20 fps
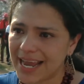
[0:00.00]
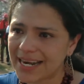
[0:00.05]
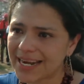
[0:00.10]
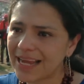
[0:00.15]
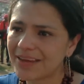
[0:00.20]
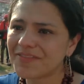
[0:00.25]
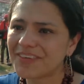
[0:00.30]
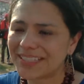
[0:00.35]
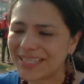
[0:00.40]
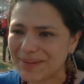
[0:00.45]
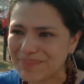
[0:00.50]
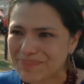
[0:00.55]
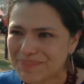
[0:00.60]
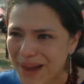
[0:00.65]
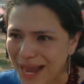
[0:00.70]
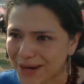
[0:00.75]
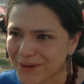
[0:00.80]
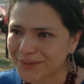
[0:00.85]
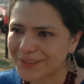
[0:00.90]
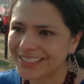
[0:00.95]
and I feel
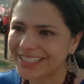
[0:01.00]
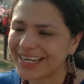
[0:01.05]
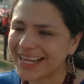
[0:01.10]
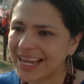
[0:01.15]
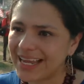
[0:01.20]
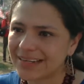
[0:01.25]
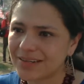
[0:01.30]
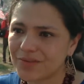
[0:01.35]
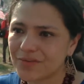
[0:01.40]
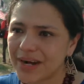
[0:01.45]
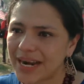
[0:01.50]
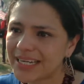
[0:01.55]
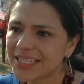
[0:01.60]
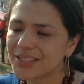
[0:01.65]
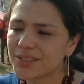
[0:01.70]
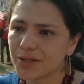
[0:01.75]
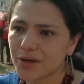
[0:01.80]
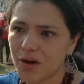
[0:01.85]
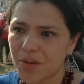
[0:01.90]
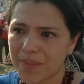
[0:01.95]
empowered and ready
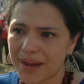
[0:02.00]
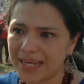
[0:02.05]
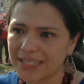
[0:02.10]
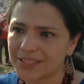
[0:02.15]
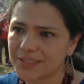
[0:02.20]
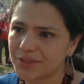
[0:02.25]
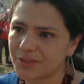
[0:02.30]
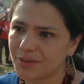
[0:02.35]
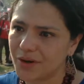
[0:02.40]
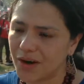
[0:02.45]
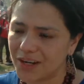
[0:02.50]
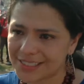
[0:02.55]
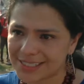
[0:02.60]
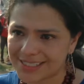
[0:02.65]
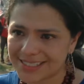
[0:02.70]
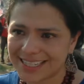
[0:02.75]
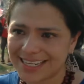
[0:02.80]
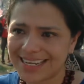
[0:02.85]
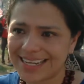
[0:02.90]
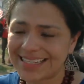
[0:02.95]
to go back to
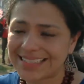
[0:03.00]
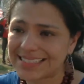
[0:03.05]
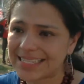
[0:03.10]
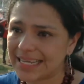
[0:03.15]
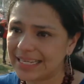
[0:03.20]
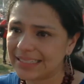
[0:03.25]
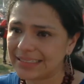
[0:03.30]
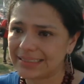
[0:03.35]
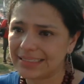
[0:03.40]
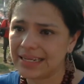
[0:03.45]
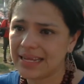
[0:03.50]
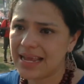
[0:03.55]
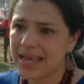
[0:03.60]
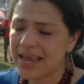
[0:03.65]
Austin and tell